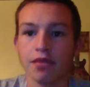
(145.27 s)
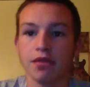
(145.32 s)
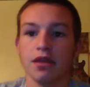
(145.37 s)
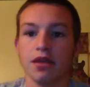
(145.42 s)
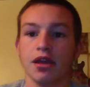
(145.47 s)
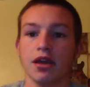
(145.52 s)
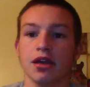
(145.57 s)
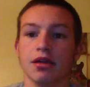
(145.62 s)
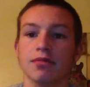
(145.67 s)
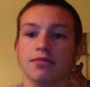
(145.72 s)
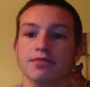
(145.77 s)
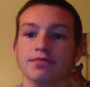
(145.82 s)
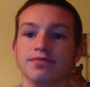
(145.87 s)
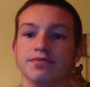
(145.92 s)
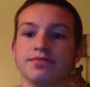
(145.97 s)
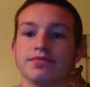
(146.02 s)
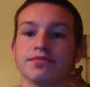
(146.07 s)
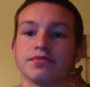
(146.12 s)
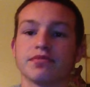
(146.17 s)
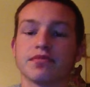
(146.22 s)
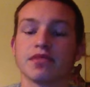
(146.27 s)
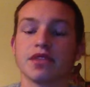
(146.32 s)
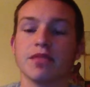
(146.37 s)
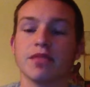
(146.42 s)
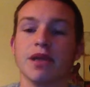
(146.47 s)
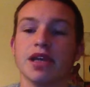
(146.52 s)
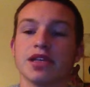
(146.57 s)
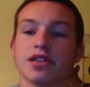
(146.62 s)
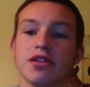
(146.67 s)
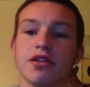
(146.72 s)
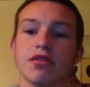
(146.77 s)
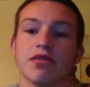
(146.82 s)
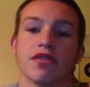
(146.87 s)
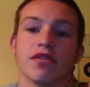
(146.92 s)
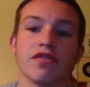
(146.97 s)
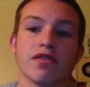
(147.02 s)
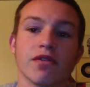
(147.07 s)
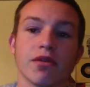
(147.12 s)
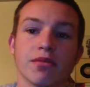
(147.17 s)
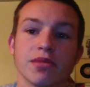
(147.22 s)
The best-known
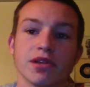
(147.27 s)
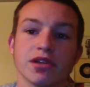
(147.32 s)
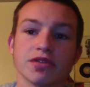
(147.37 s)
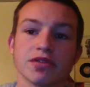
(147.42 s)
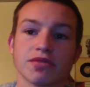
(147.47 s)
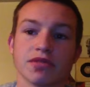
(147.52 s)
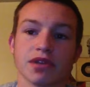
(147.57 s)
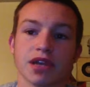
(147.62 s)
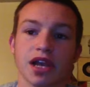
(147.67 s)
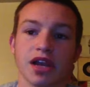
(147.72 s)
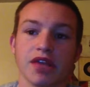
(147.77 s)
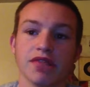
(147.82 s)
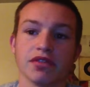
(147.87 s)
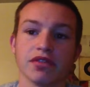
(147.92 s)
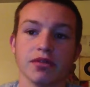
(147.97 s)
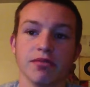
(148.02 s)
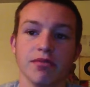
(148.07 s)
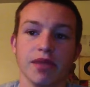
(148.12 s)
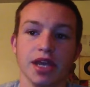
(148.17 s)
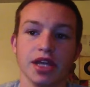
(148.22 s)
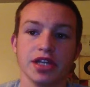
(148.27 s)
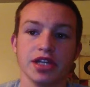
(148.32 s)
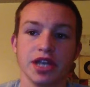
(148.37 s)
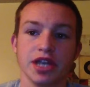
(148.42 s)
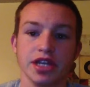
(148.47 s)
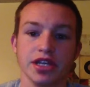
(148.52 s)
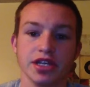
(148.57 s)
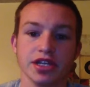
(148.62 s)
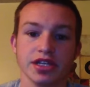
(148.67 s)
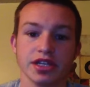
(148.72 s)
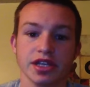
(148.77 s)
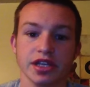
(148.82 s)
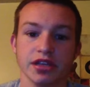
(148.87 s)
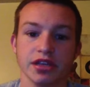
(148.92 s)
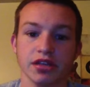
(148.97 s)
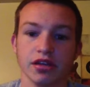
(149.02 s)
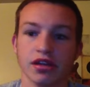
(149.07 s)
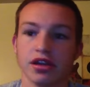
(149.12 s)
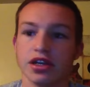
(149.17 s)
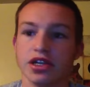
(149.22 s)
reformers were careful to make changes
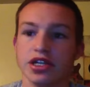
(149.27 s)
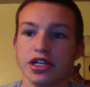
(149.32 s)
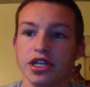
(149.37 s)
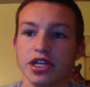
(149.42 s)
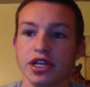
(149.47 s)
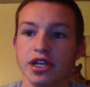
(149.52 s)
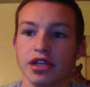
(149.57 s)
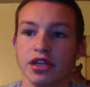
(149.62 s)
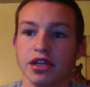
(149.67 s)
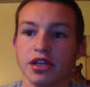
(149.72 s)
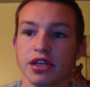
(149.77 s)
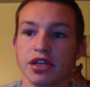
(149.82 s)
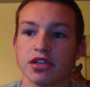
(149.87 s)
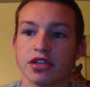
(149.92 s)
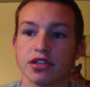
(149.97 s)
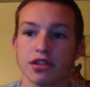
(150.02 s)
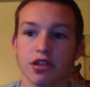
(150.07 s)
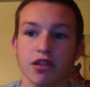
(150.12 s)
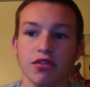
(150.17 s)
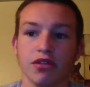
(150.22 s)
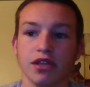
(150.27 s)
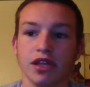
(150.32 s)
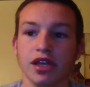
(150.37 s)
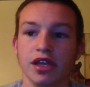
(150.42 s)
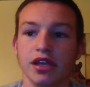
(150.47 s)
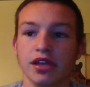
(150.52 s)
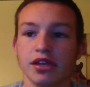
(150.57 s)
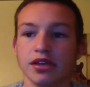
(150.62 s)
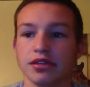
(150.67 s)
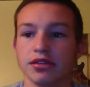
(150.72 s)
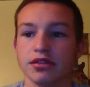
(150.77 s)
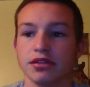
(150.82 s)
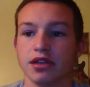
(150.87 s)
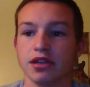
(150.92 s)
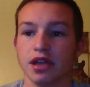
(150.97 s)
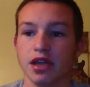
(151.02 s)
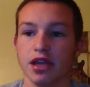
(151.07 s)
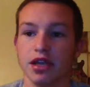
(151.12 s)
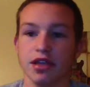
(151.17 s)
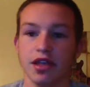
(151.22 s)
in liturgy slowly,
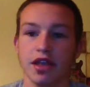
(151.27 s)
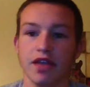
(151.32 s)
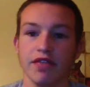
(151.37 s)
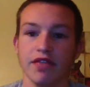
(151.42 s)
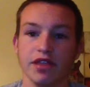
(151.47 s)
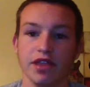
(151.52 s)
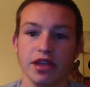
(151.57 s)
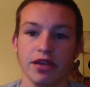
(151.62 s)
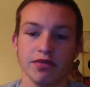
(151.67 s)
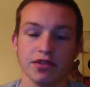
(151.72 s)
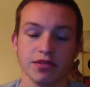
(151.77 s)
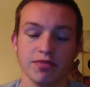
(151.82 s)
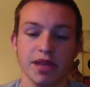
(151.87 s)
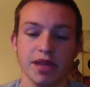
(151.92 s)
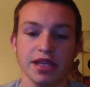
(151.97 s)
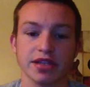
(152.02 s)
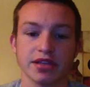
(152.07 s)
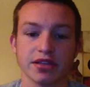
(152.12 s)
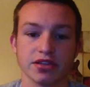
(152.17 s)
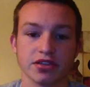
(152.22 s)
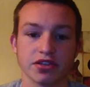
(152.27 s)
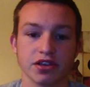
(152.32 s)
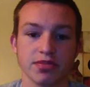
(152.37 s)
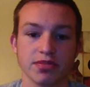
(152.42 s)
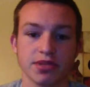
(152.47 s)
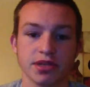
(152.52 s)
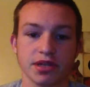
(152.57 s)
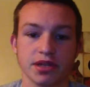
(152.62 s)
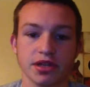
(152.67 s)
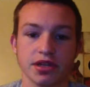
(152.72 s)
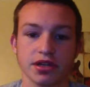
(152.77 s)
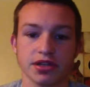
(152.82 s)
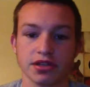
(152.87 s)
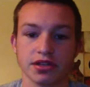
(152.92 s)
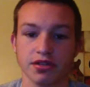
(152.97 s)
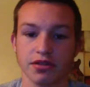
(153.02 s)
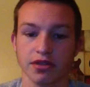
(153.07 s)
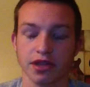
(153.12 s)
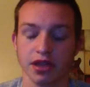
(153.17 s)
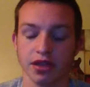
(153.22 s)
and everything was based on Scripture,
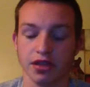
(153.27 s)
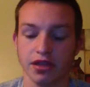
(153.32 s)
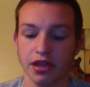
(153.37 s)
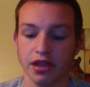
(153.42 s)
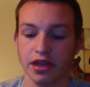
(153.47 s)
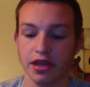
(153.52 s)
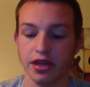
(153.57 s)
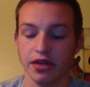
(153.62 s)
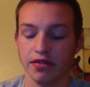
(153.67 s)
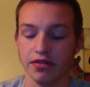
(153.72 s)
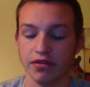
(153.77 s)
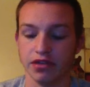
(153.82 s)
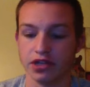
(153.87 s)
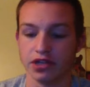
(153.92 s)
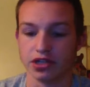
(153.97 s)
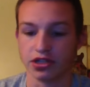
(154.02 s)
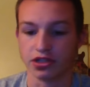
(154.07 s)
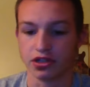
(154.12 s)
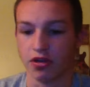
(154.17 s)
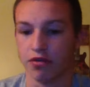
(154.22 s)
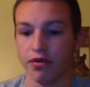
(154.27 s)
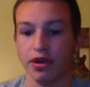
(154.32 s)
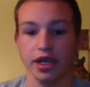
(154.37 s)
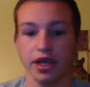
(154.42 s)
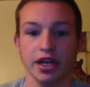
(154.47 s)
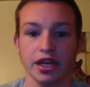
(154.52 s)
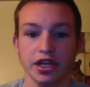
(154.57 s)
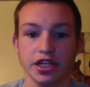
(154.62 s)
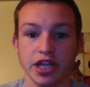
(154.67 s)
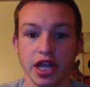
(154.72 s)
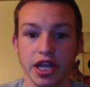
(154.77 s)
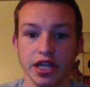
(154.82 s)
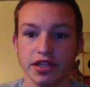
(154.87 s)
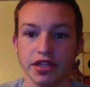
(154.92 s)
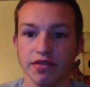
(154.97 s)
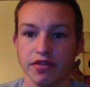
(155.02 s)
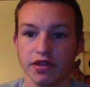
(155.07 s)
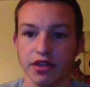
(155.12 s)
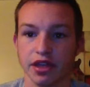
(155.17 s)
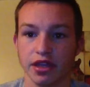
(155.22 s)
so that they didn't just go in and change
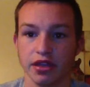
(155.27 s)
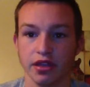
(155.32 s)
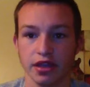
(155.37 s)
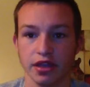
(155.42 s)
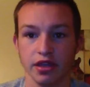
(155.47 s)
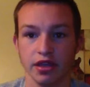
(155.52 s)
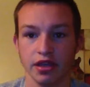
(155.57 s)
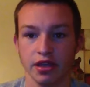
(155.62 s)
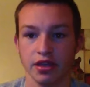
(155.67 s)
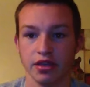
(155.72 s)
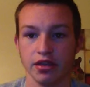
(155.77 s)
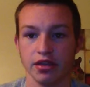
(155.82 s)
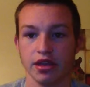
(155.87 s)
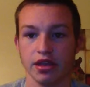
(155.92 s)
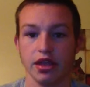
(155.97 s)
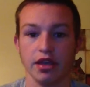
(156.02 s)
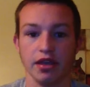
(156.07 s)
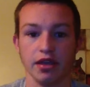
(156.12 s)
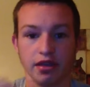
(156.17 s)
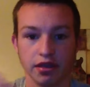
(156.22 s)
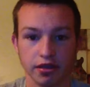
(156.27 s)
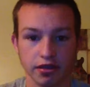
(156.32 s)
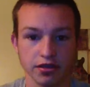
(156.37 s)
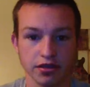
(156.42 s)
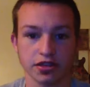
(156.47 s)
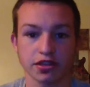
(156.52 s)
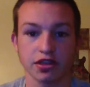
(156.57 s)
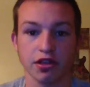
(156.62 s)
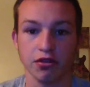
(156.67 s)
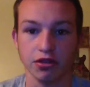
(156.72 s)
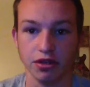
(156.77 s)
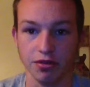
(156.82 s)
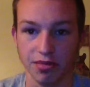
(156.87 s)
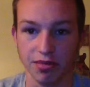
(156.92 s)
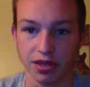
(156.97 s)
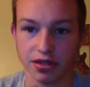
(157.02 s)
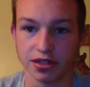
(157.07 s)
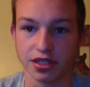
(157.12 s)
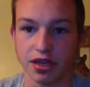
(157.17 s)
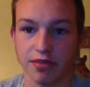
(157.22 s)
everything. They slowly
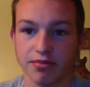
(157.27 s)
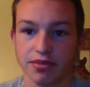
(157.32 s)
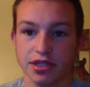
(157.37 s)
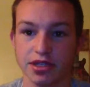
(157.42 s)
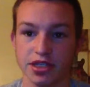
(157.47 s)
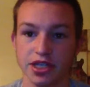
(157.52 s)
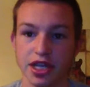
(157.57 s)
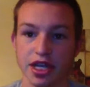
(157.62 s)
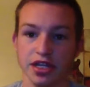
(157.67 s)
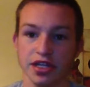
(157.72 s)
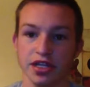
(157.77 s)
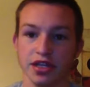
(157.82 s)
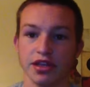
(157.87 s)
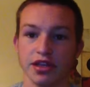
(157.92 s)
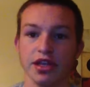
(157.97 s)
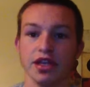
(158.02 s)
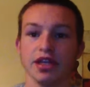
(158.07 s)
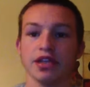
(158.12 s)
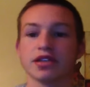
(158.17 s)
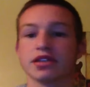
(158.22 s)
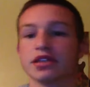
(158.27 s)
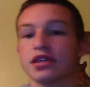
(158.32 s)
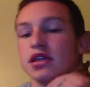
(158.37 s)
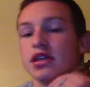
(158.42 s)
built up to changing things.